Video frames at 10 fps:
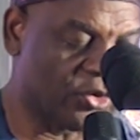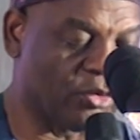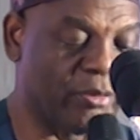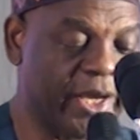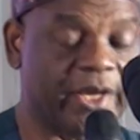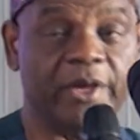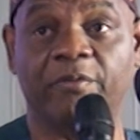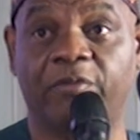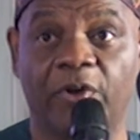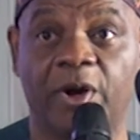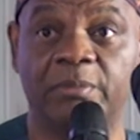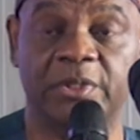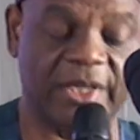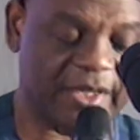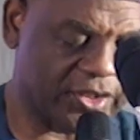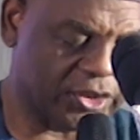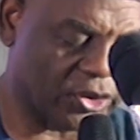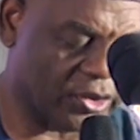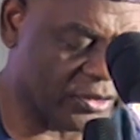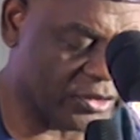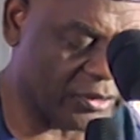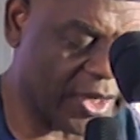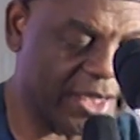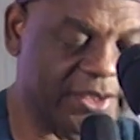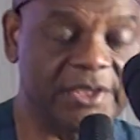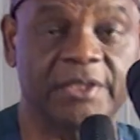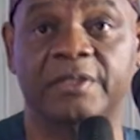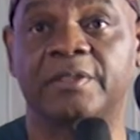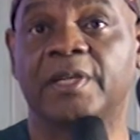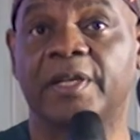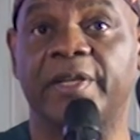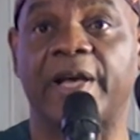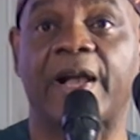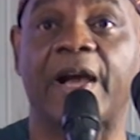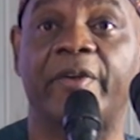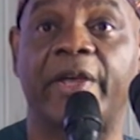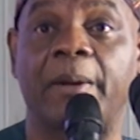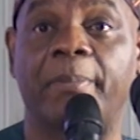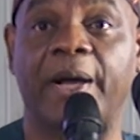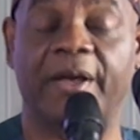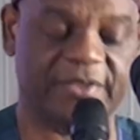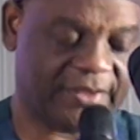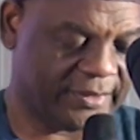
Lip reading: to make informed decisions regarding their career paths.